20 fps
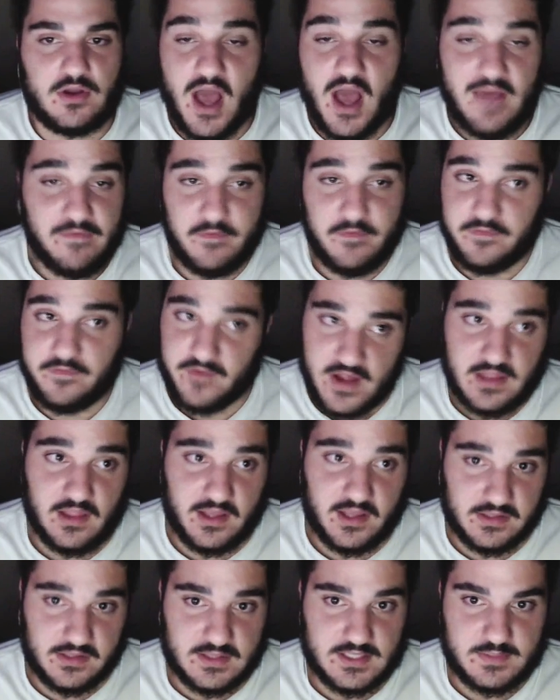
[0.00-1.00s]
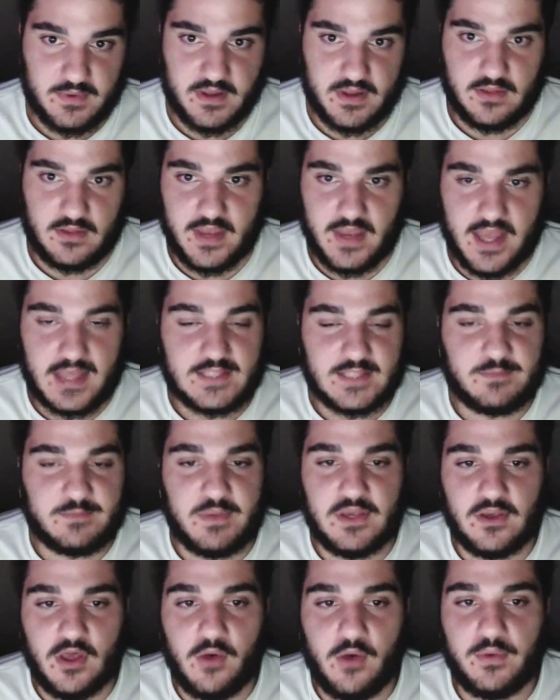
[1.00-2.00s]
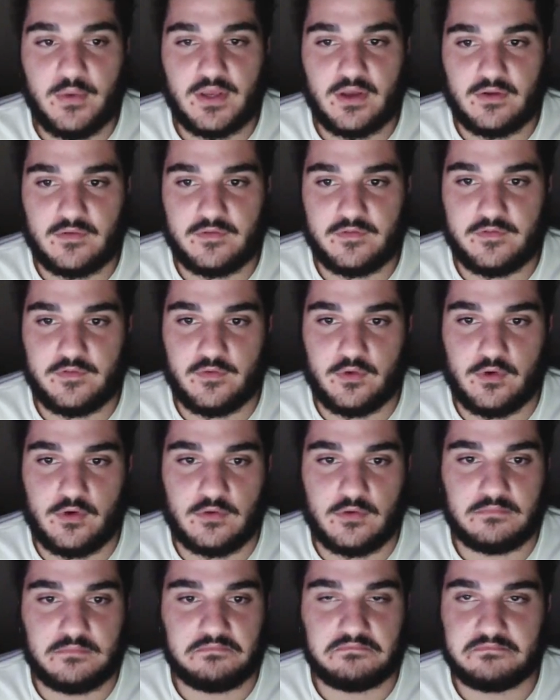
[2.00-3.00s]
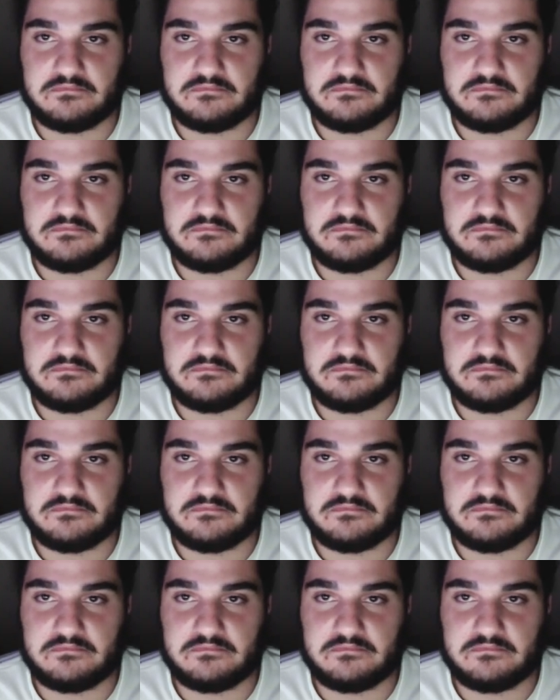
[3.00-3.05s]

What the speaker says: I have a friend like this, by the way, and it's been going on for